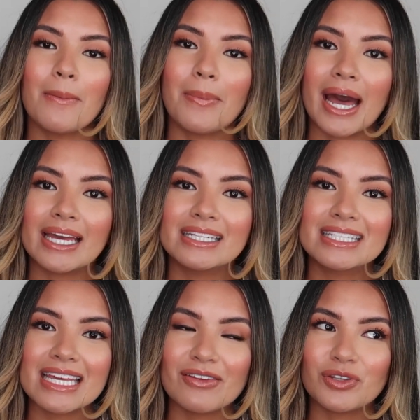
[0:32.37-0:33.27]
but
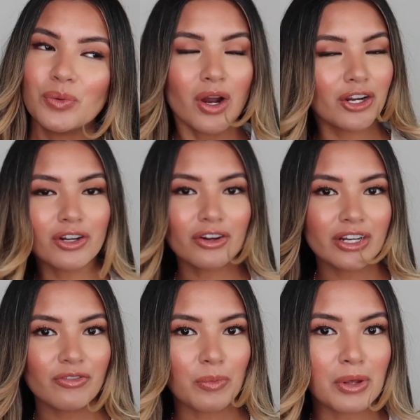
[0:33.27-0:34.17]
if you aren't
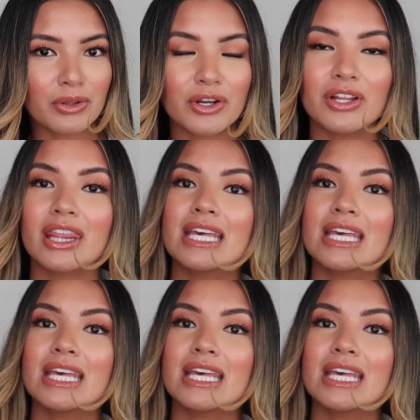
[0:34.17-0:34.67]
already familiar,